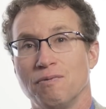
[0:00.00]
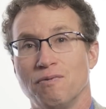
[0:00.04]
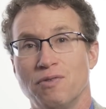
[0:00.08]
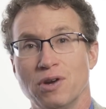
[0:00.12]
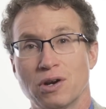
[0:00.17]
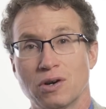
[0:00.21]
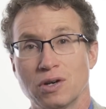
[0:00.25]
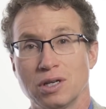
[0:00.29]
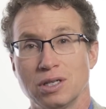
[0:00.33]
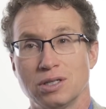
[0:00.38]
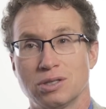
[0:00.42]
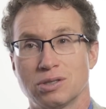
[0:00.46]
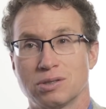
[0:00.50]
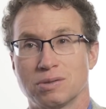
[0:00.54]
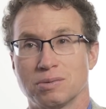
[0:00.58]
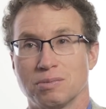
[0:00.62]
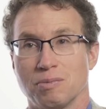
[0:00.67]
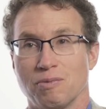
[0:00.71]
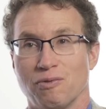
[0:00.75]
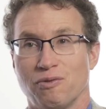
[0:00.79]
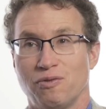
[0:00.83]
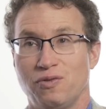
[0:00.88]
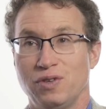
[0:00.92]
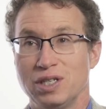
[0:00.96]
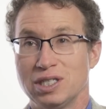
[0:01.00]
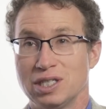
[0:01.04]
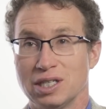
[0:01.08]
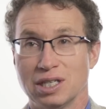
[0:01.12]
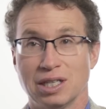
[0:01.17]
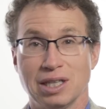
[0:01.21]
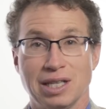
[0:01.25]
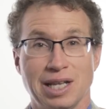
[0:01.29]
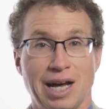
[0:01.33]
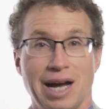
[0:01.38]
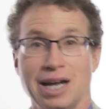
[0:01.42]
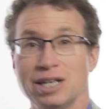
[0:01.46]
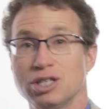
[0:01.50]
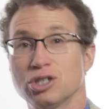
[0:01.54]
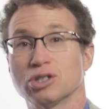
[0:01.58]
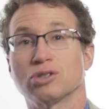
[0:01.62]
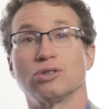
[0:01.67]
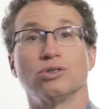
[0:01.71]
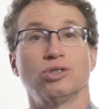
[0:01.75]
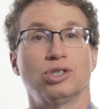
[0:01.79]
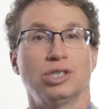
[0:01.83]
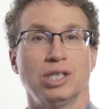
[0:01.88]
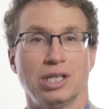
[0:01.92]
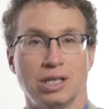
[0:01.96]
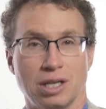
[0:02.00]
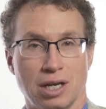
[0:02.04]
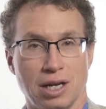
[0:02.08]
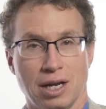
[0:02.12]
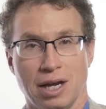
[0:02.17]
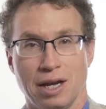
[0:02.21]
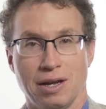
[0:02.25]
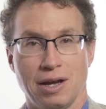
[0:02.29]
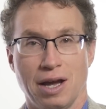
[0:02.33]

various physiological changes,